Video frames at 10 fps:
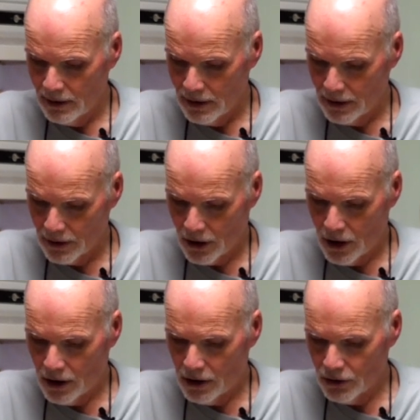Get it
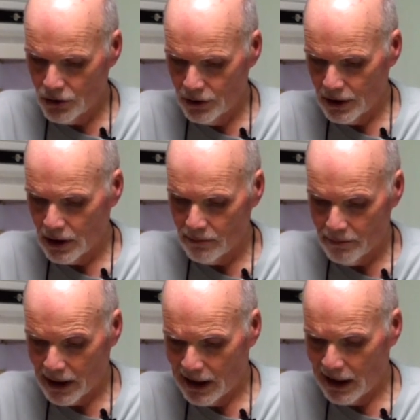all good and
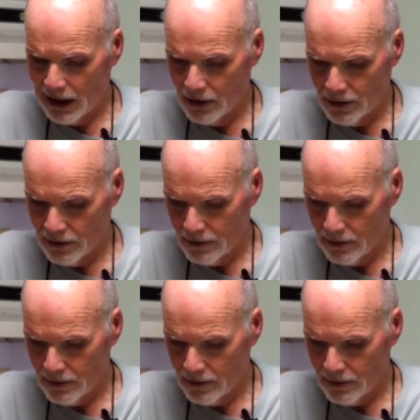combined.